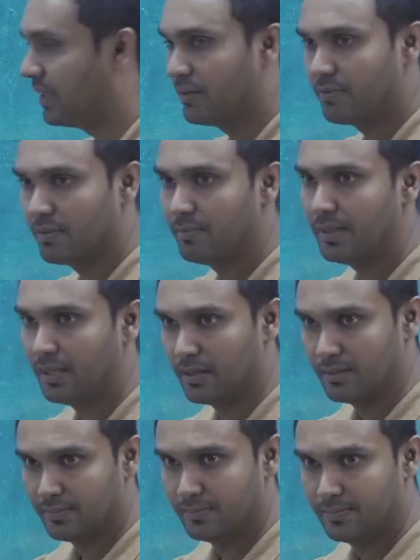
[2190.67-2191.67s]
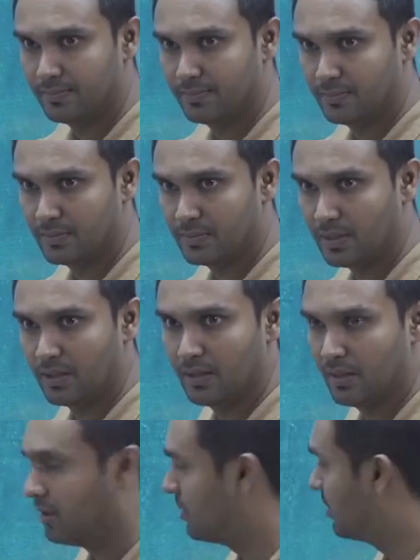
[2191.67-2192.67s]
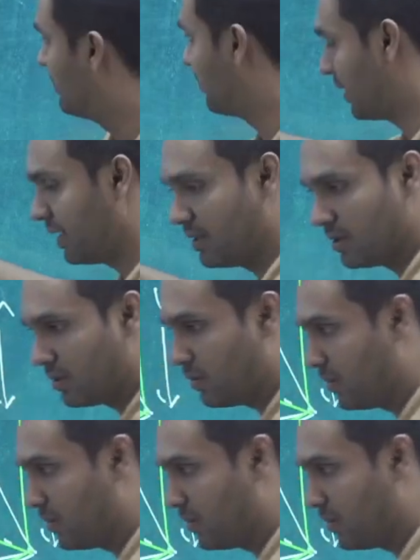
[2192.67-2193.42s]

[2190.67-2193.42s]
from here, right? Now forget the cone